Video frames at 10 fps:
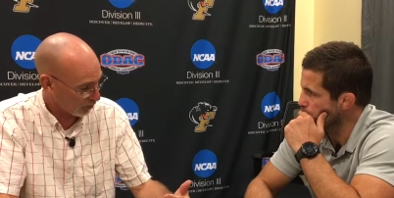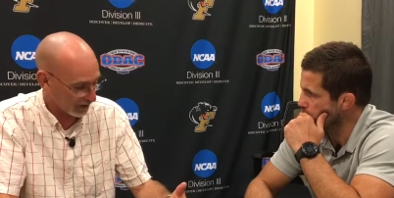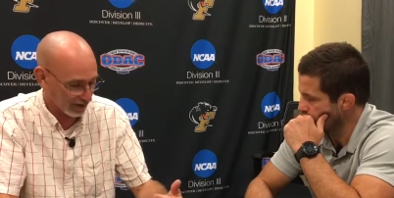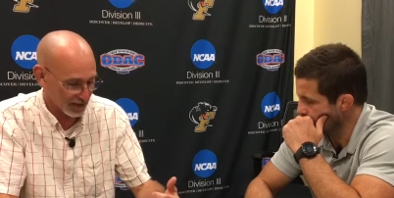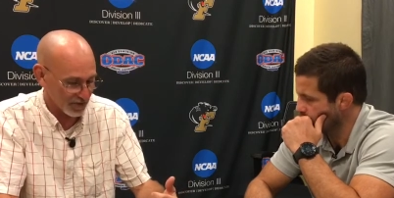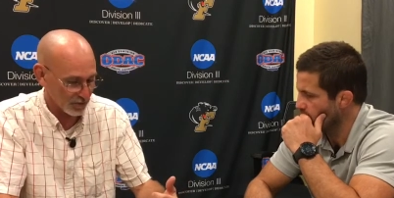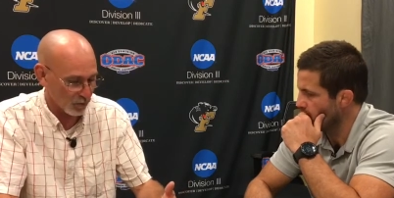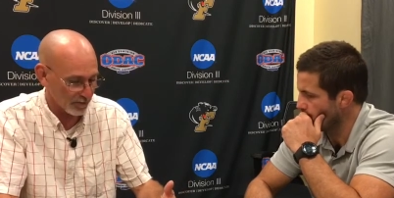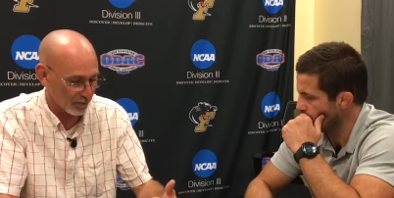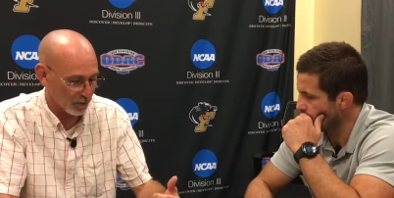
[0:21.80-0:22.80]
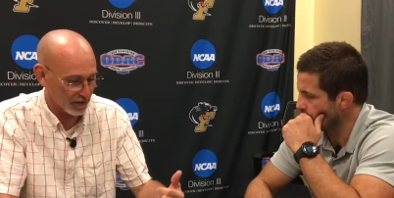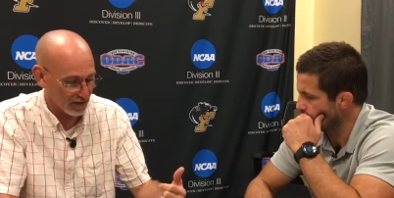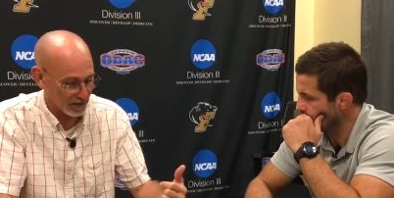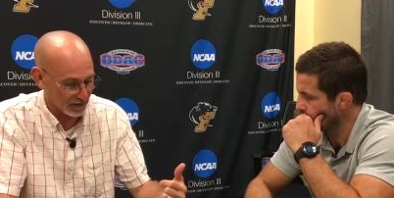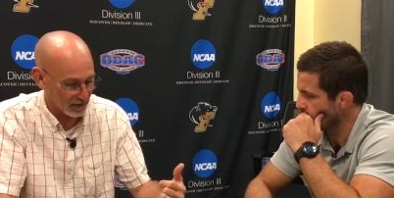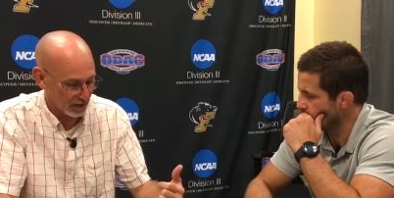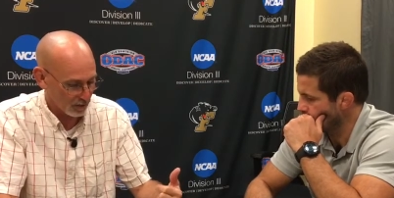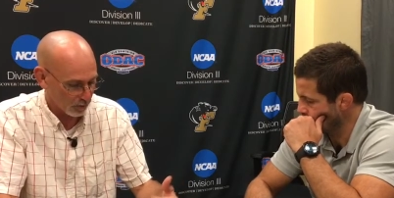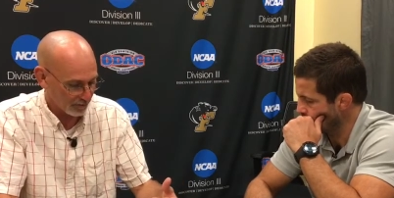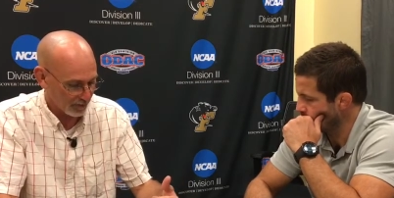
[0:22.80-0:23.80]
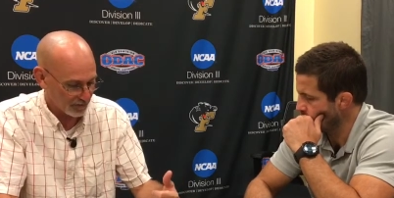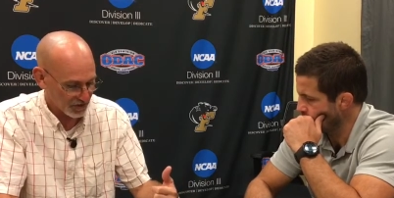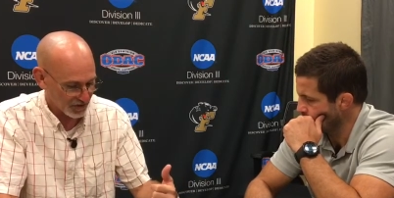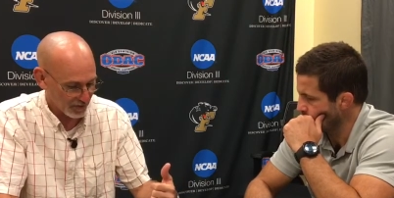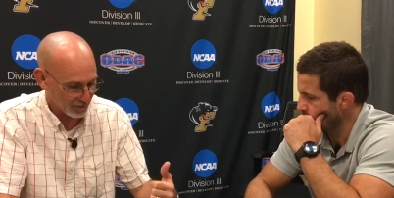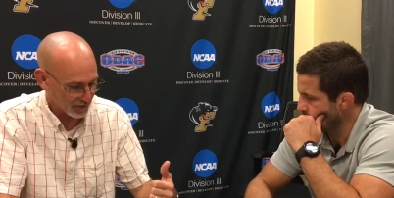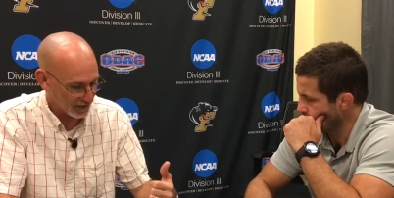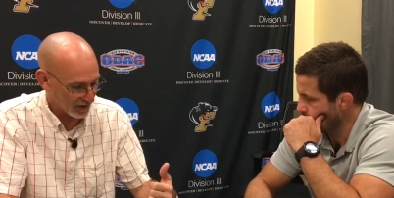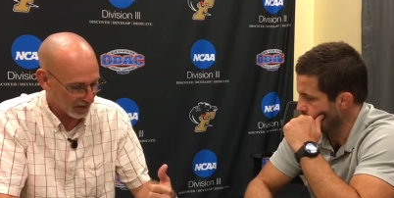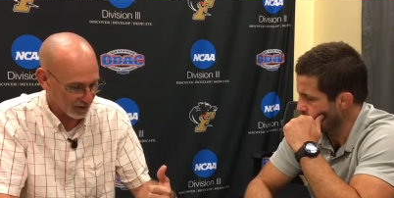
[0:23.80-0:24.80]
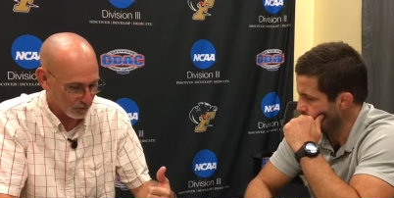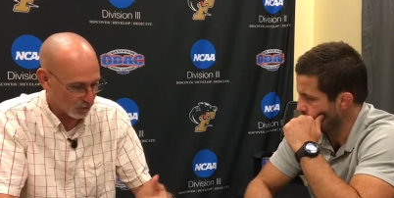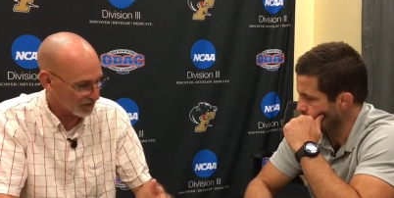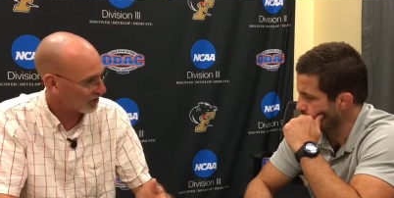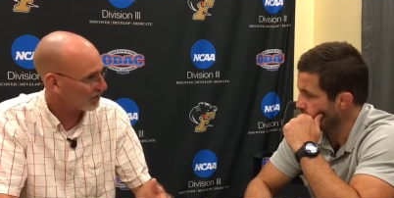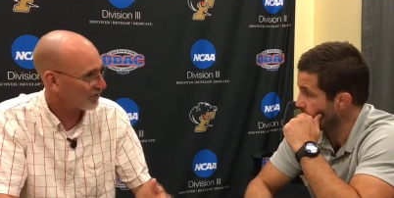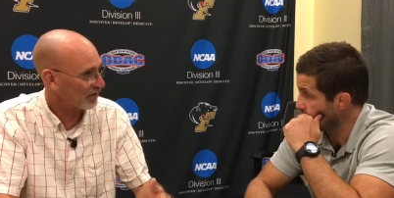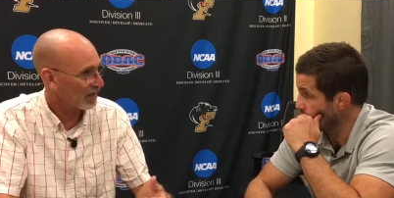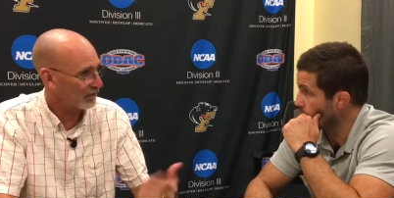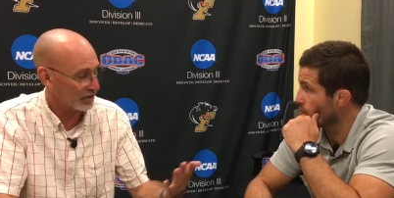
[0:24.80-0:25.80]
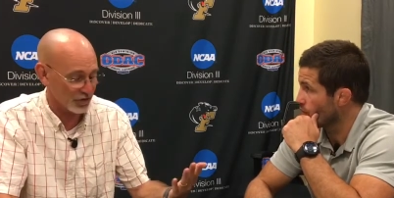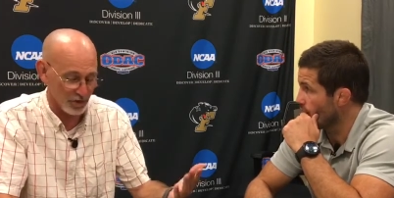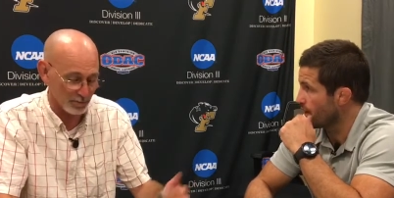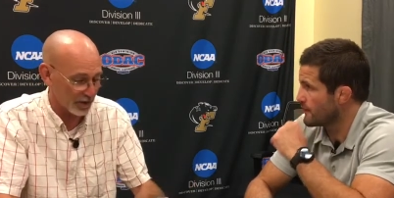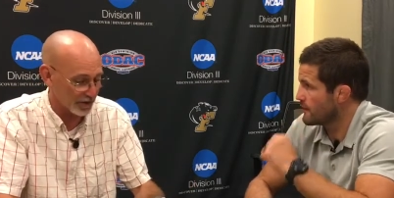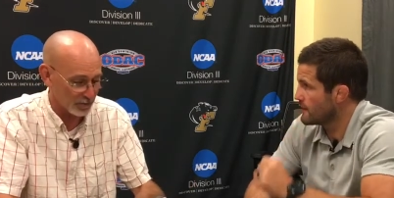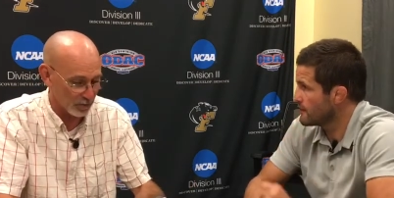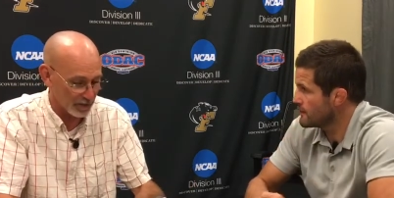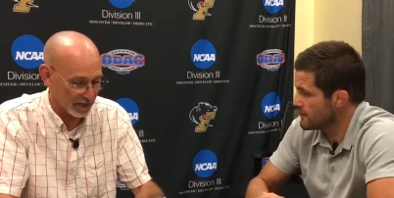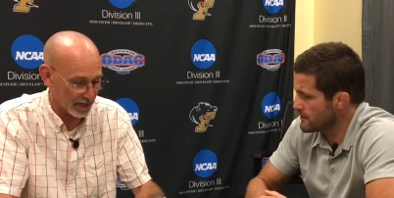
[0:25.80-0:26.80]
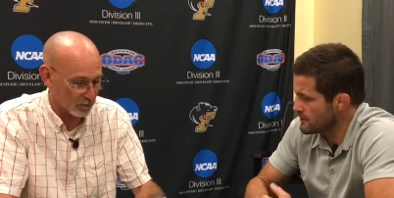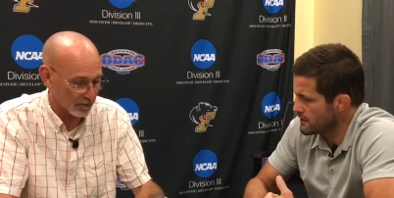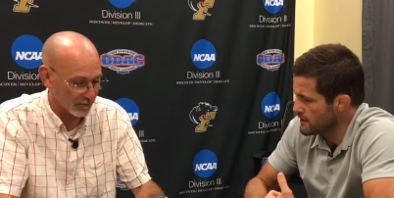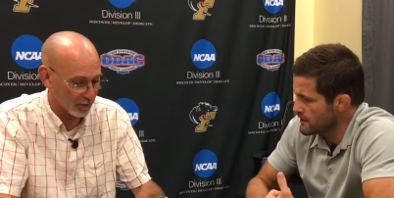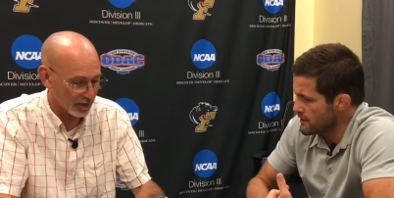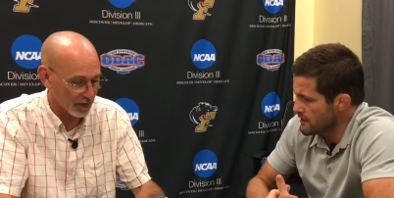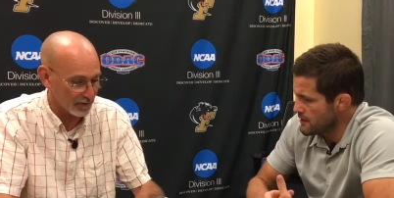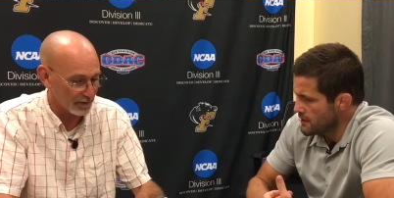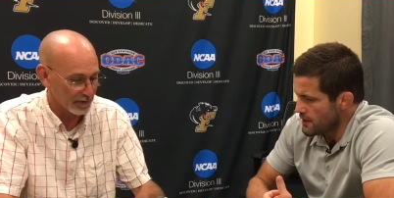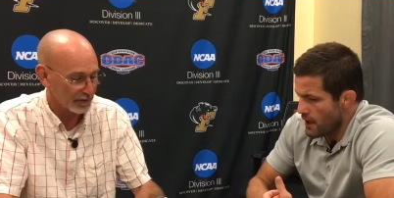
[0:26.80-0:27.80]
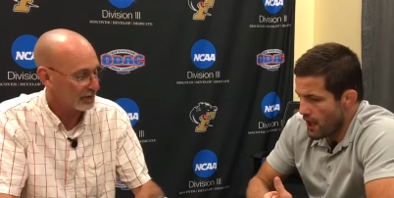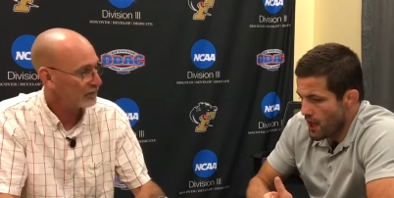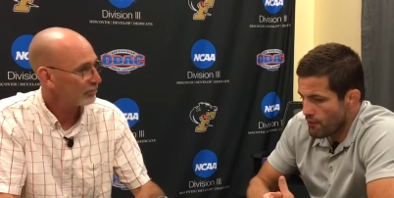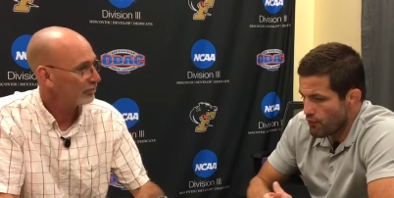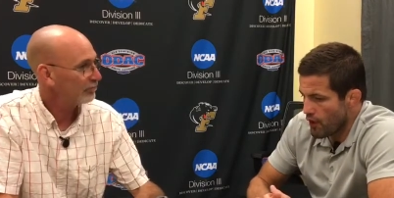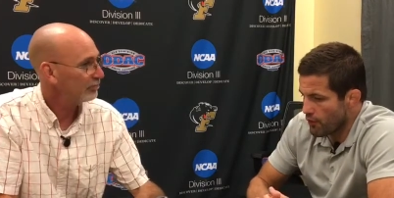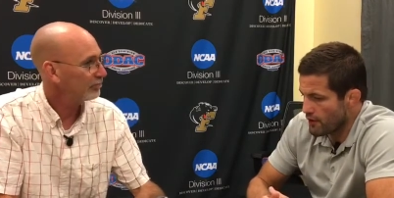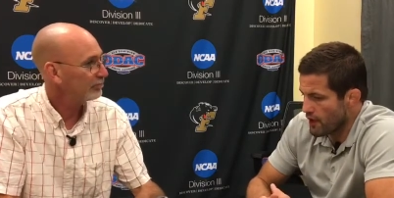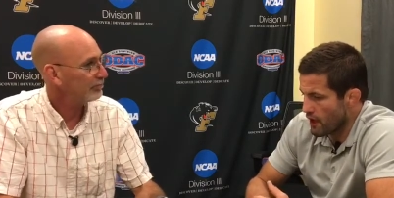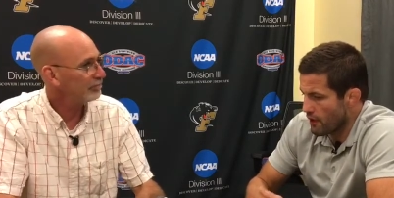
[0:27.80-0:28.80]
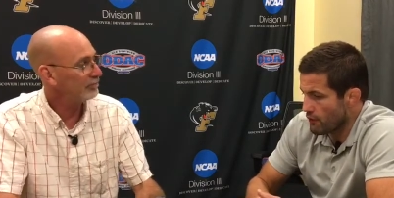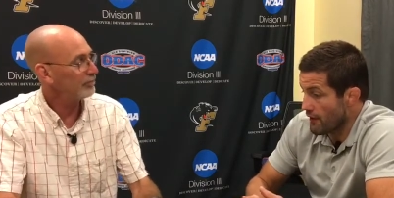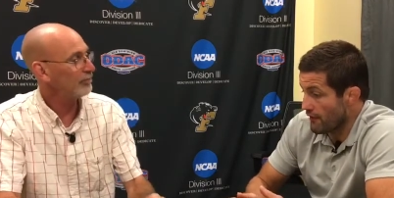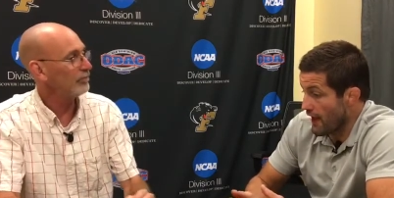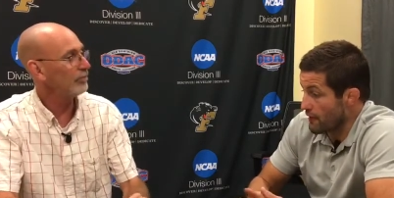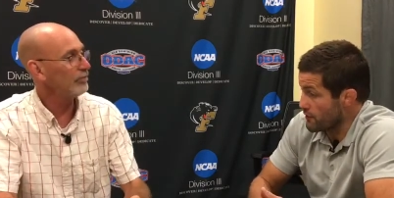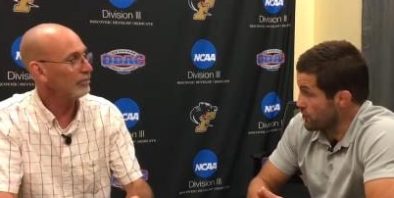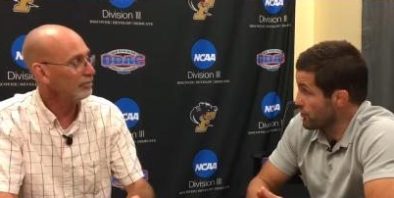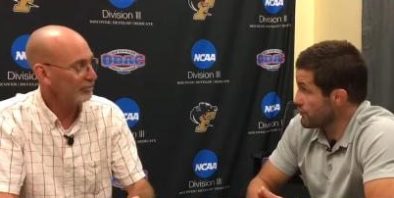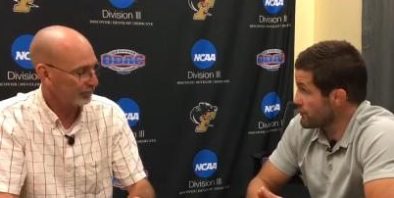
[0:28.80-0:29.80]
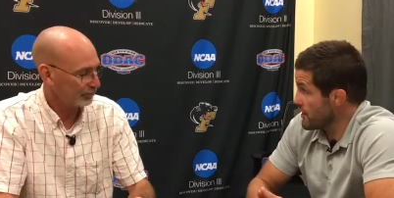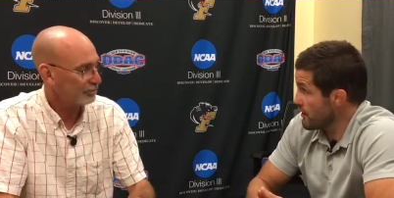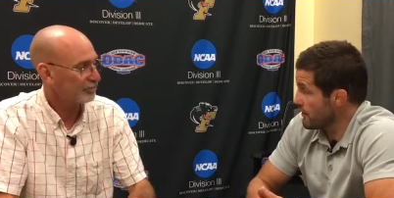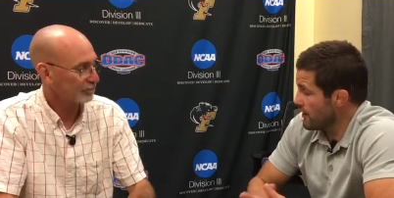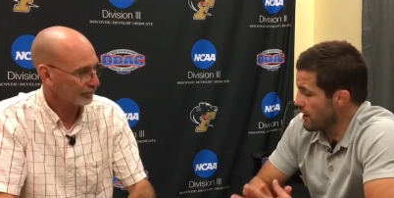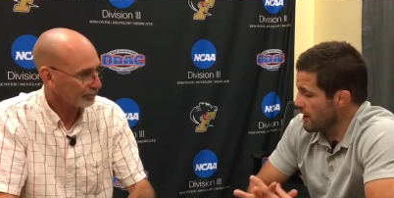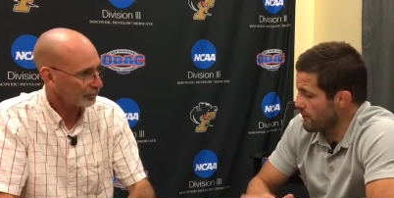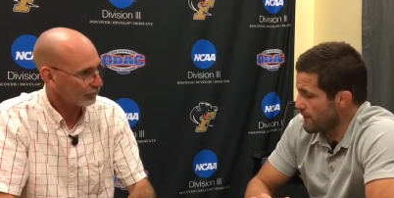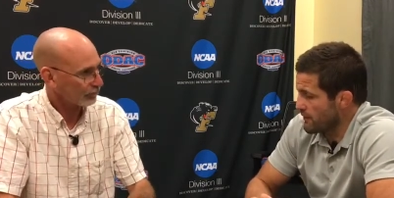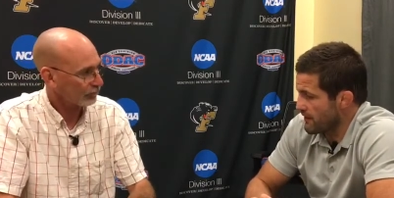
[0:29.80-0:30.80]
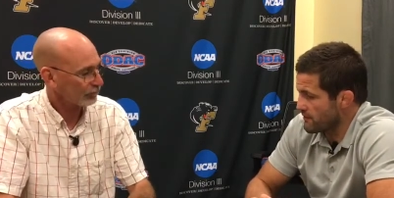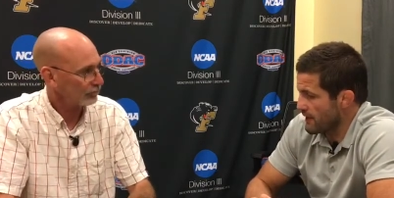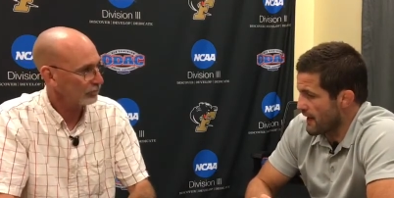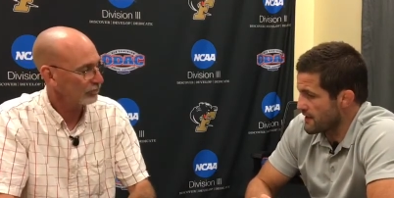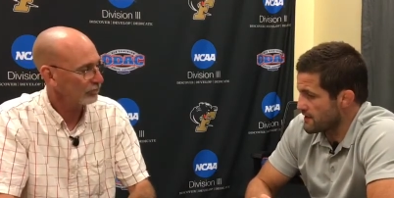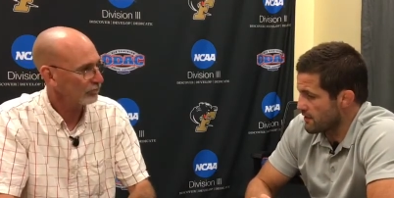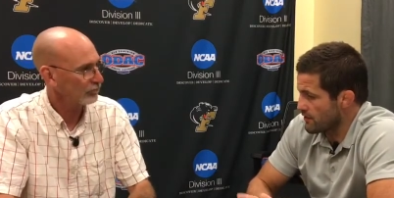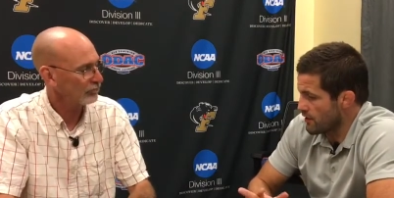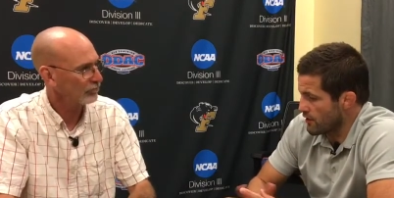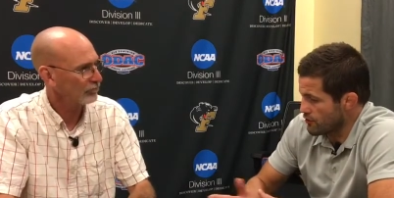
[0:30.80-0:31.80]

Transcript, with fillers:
Speaker 1: weight classes yeah. 149, 157, and 165. Let's right. jump right into it. What do you got at 149?
Speaker 2: Uh, well, we uh, we have a lot of returners there, um, and we got some guys that are, that are